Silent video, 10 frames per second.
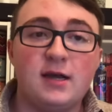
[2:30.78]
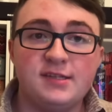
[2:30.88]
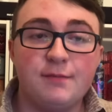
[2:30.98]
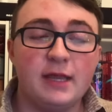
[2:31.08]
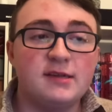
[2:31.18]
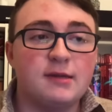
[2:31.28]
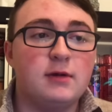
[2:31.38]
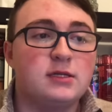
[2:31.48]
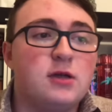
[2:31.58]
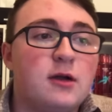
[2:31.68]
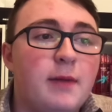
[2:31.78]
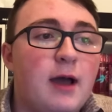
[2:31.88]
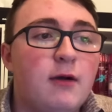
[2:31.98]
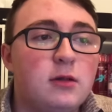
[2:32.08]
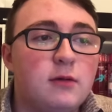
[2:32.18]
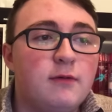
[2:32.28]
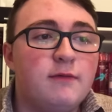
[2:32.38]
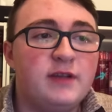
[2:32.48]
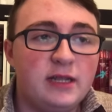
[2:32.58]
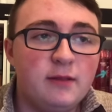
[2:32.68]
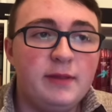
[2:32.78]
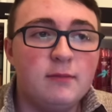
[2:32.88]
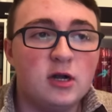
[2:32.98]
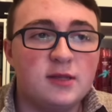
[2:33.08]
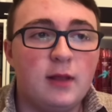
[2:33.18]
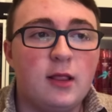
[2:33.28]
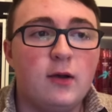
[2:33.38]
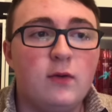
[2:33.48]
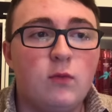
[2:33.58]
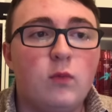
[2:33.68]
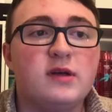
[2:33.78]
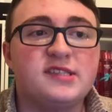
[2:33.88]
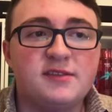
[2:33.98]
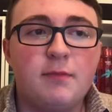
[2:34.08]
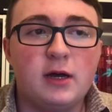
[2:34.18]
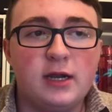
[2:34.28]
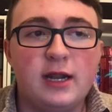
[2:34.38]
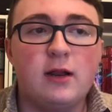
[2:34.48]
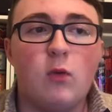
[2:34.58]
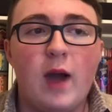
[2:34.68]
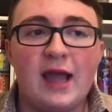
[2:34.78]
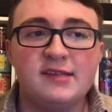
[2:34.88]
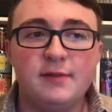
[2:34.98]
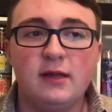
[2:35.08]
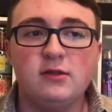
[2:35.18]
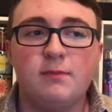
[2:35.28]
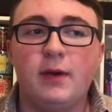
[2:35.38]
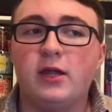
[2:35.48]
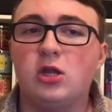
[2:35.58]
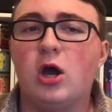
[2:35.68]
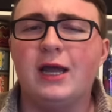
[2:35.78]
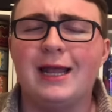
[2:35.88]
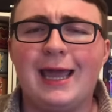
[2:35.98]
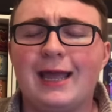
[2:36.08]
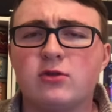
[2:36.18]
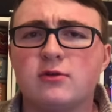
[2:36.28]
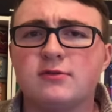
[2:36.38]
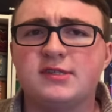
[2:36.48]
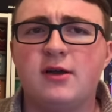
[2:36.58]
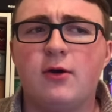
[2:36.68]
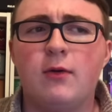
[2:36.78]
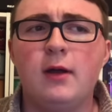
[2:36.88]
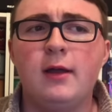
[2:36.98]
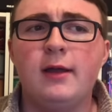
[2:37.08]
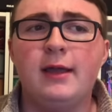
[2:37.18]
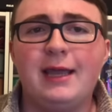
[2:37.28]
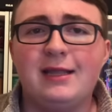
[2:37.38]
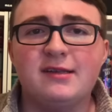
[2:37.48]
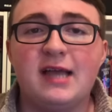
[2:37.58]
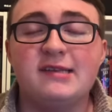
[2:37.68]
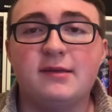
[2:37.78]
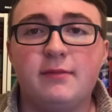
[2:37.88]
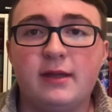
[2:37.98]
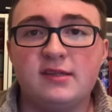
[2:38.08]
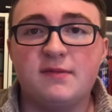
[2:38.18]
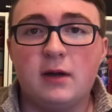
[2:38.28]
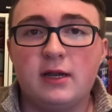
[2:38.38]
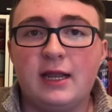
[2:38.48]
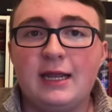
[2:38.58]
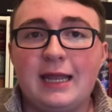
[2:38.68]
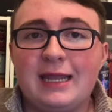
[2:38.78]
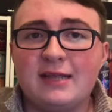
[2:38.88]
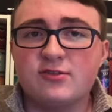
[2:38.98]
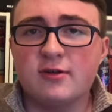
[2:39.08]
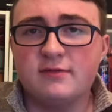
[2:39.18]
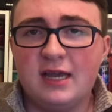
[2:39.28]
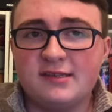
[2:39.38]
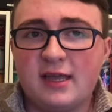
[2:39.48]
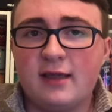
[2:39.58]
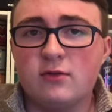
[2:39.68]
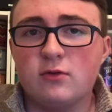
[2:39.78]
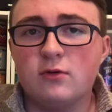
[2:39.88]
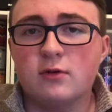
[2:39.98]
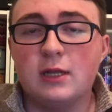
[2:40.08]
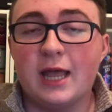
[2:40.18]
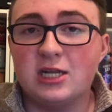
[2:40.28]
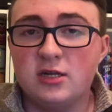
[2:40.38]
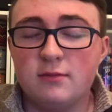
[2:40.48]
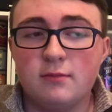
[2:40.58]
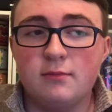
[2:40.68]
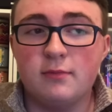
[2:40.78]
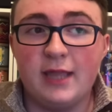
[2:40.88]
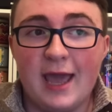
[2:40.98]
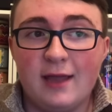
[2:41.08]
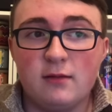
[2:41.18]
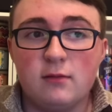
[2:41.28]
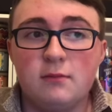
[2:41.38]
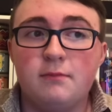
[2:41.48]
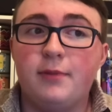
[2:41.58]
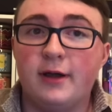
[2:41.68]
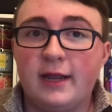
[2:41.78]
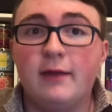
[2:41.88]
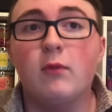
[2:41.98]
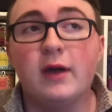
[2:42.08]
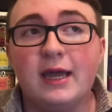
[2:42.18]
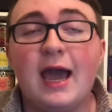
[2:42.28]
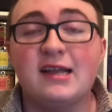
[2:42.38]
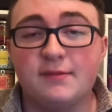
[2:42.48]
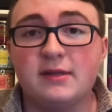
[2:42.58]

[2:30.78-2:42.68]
something else I wanted to talk about, vanilla bean marshmallow was spotted in a wax melt but not in a candle. So, it just hasn't been spotted in any sort of test candle collection yet, but it has